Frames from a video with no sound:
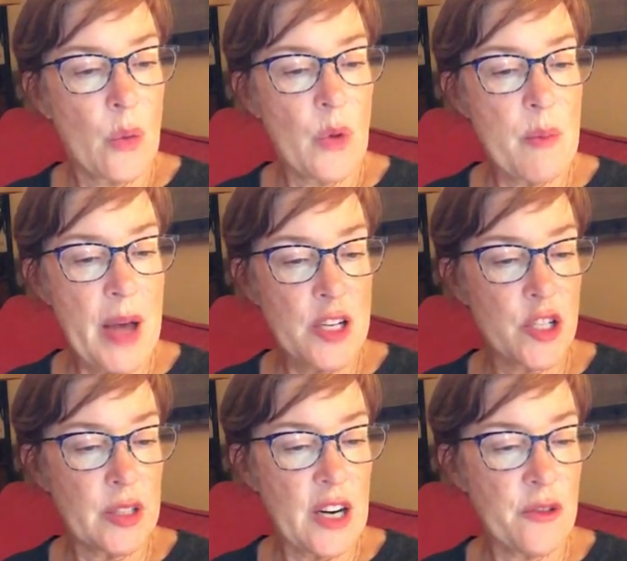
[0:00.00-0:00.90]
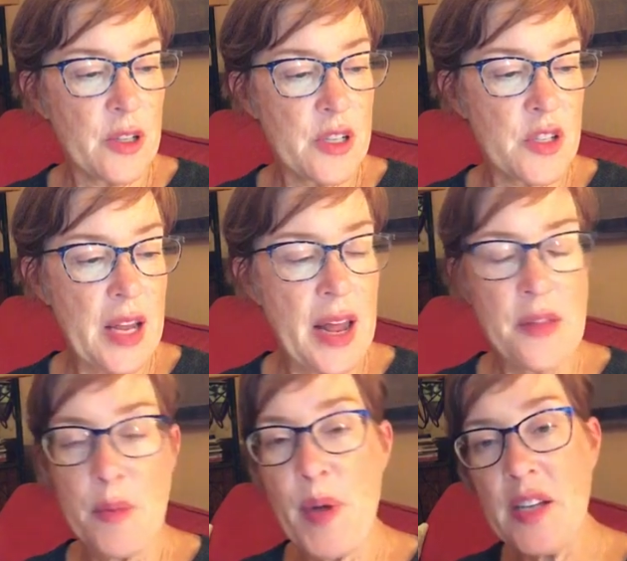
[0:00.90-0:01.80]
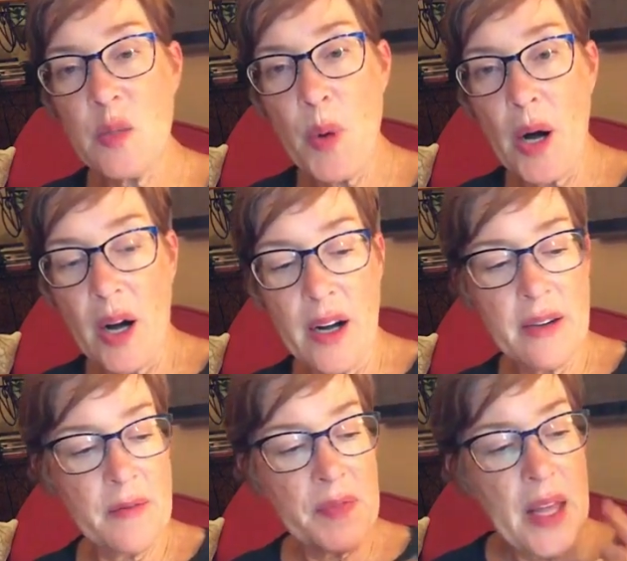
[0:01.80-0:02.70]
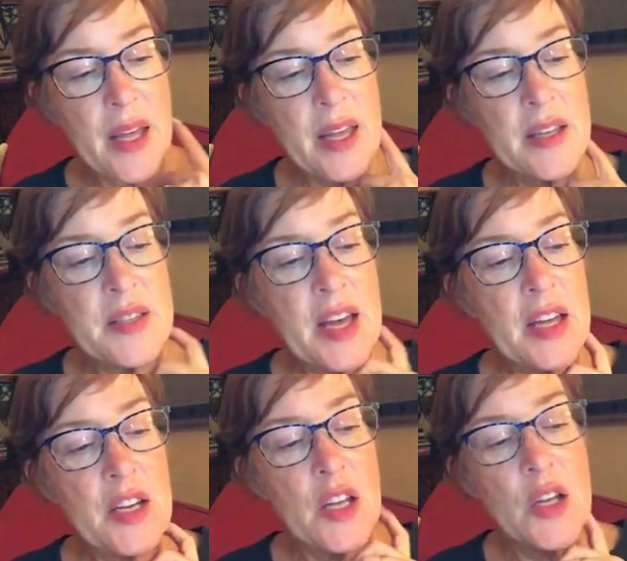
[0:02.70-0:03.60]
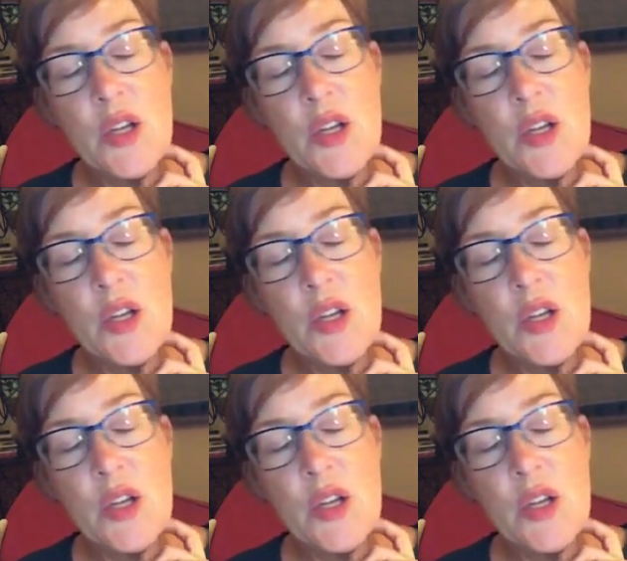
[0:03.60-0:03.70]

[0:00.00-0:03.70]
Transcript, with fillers: We match your efforts, and the best part is that